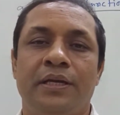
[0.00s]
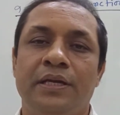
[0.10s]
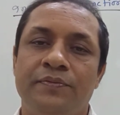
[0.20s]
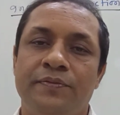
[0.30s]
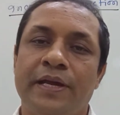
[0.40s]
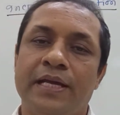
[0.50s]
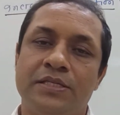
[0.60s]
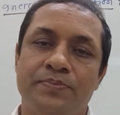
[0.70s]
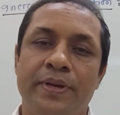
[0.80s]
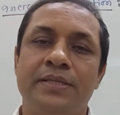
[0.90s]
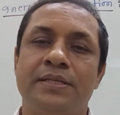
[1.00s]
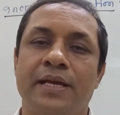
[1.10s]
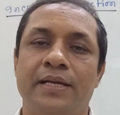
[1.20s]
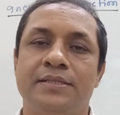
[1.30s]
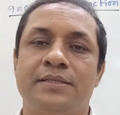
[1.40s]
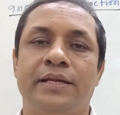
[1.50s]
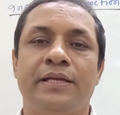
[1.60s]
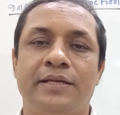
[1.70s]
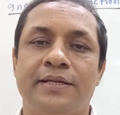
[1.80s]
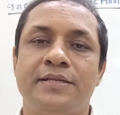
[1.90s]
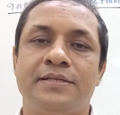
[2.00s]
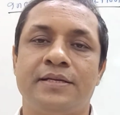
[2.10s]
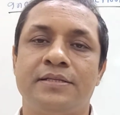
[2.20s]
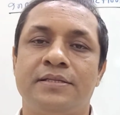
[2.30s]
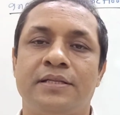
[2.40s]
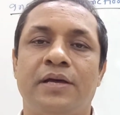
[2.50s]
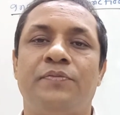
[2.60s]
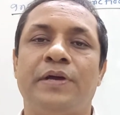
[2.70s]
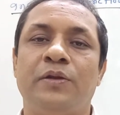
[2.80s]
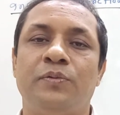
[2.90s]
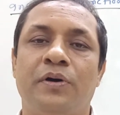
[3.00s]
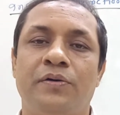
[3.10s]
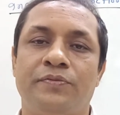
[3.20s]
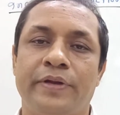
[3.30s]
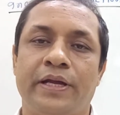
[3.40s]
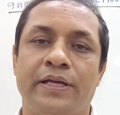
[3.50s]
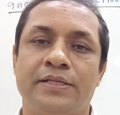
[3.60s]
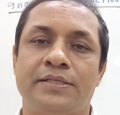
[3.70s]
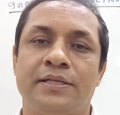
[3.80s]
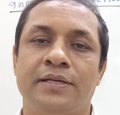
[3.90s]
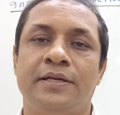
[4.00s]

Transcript: If as much as increases the value of x,